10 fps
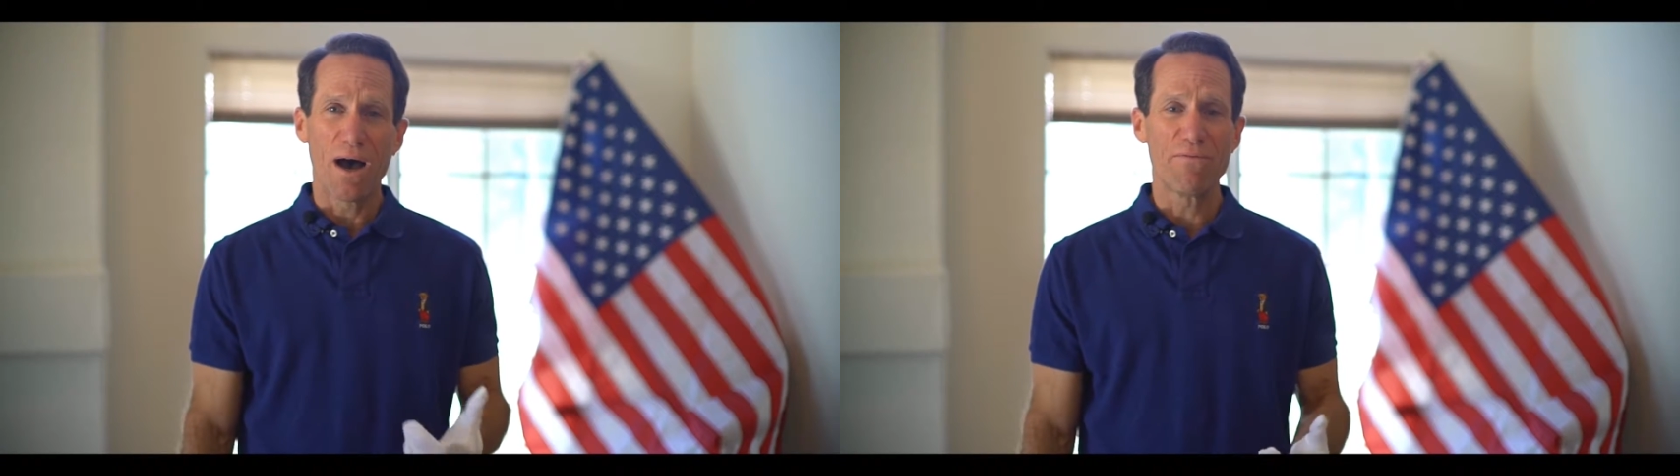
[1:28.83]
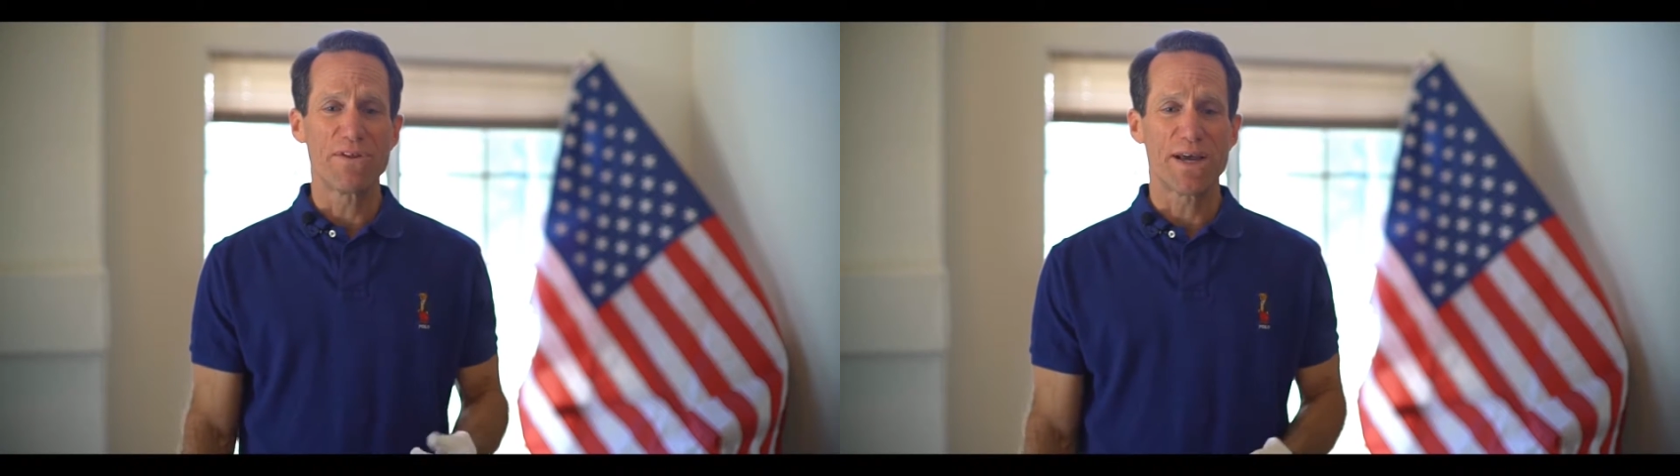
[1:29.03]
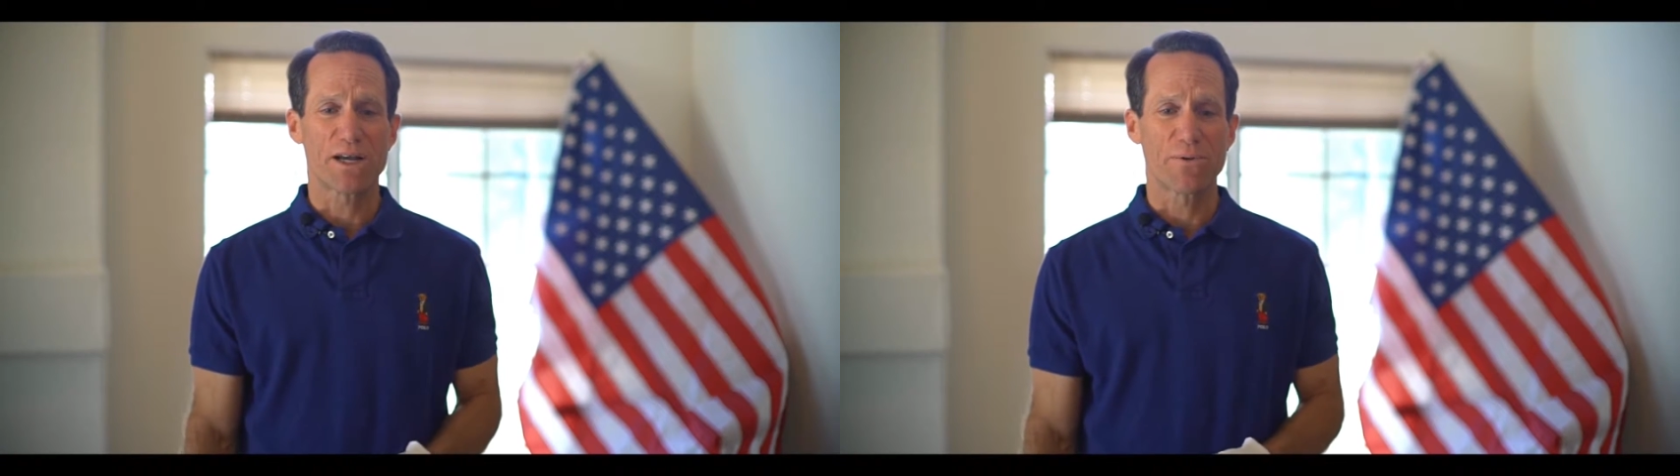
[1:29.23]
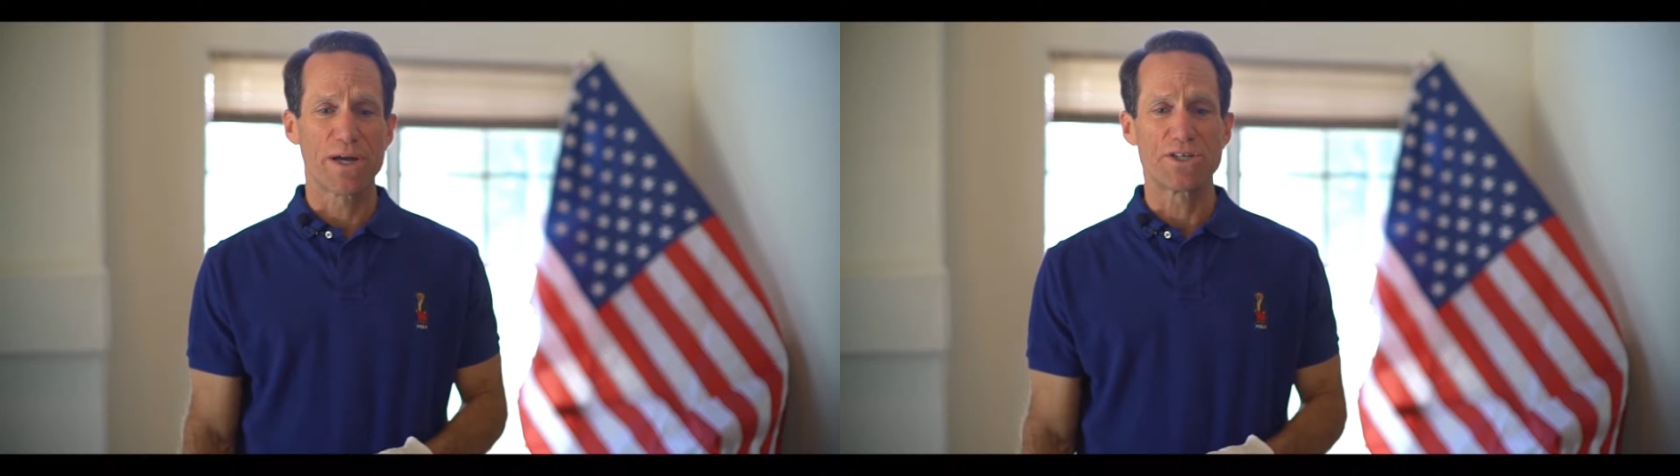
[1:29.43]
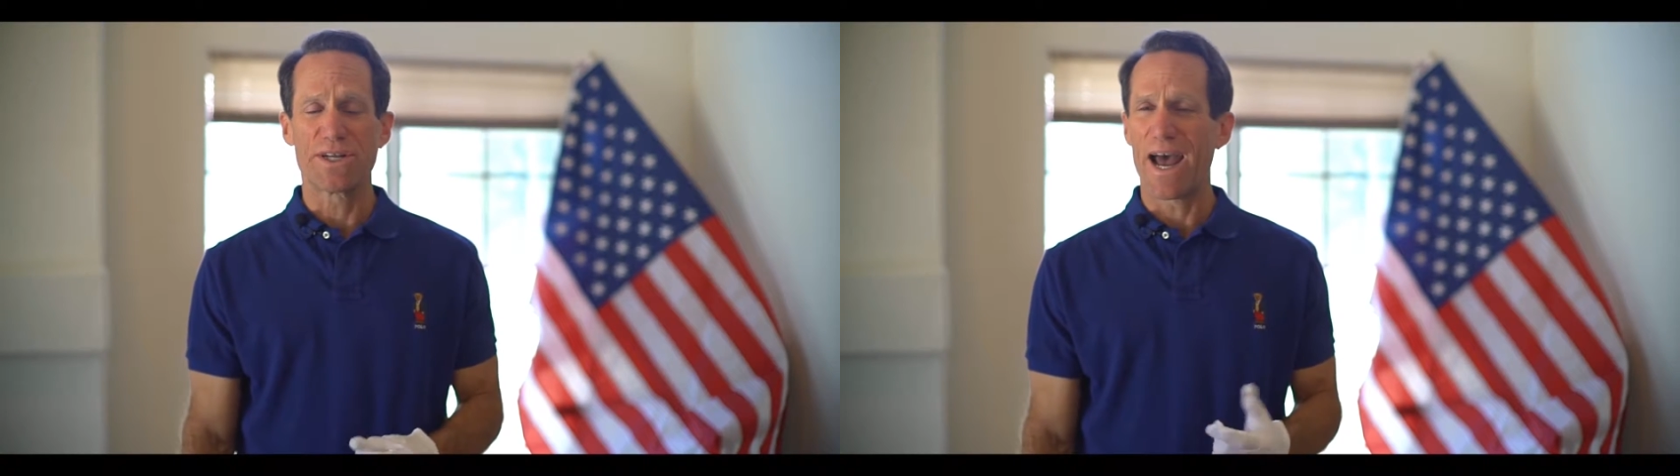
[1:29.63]
of the
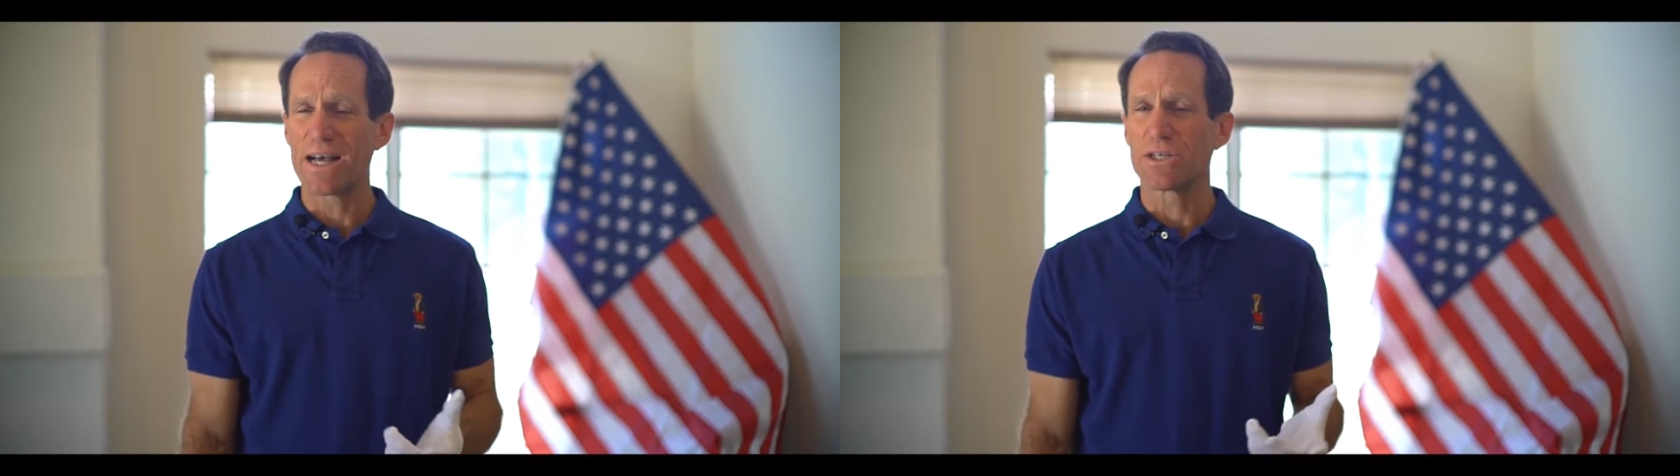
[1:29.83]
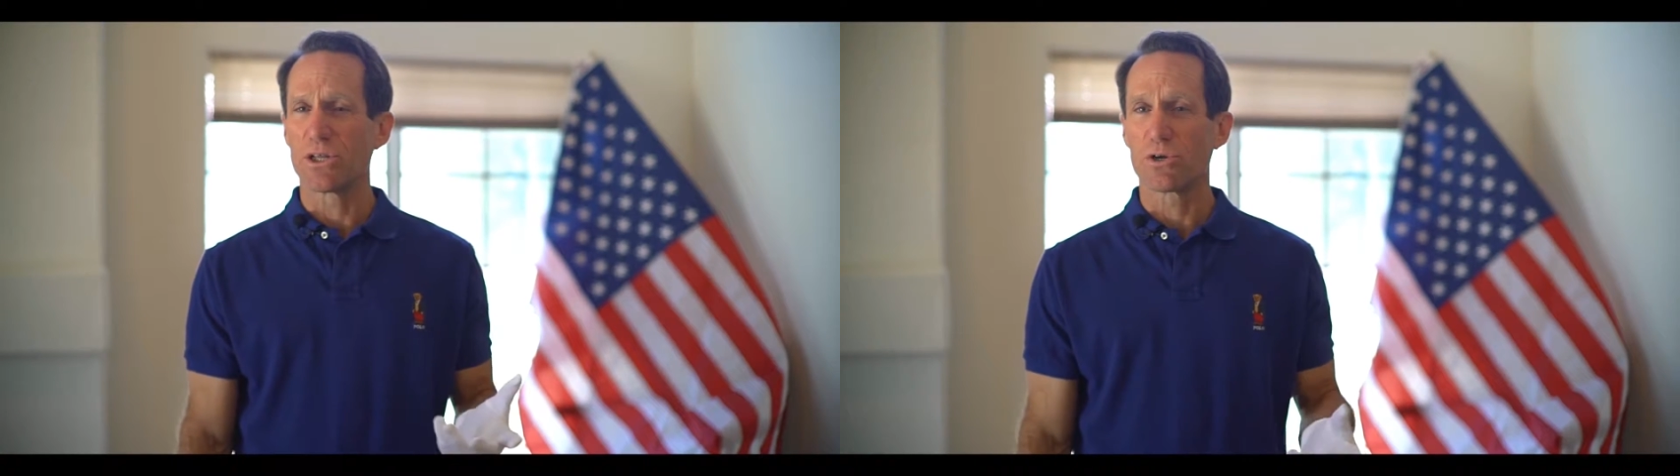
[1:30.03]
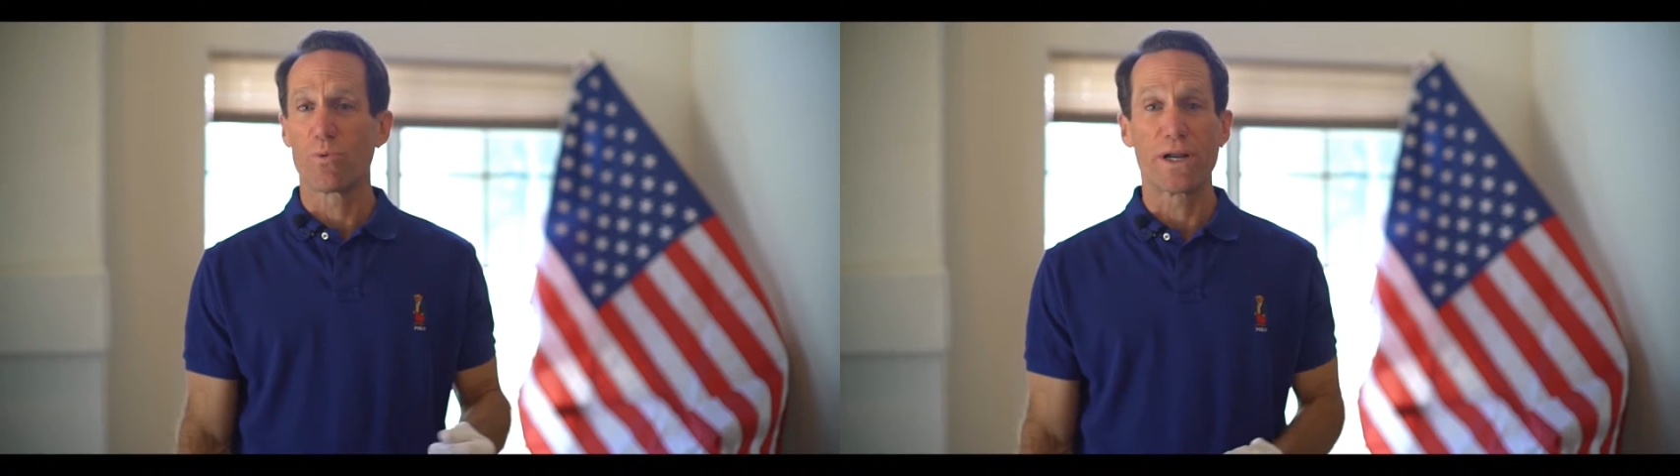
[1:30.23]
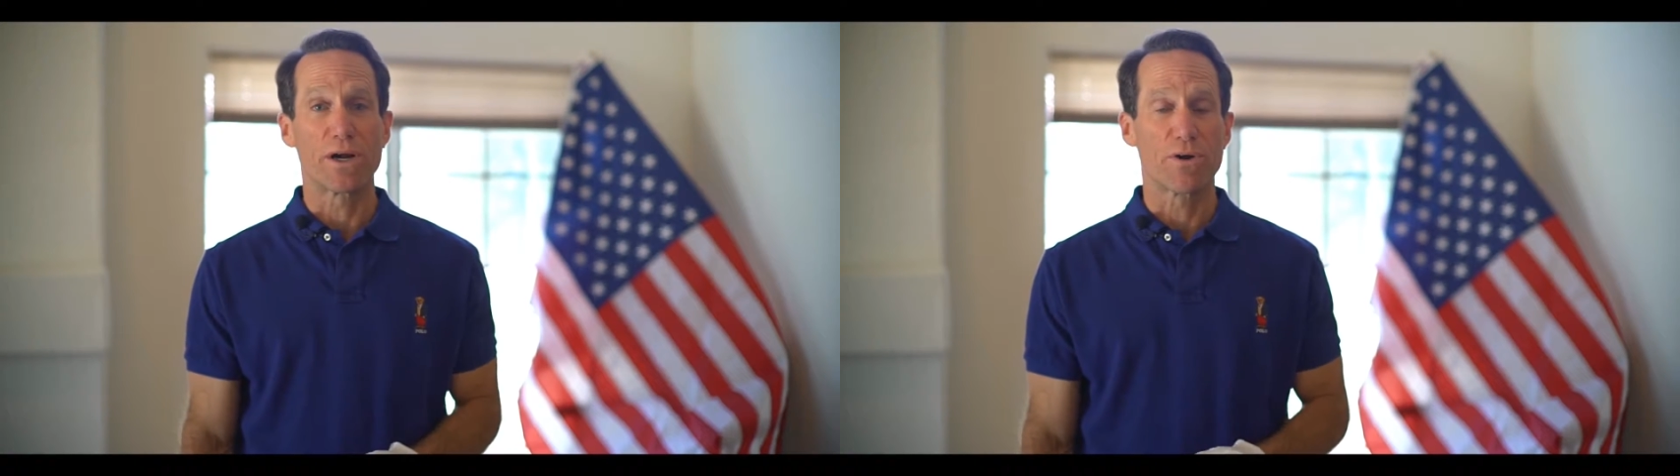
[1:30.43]
Declaration as it looked when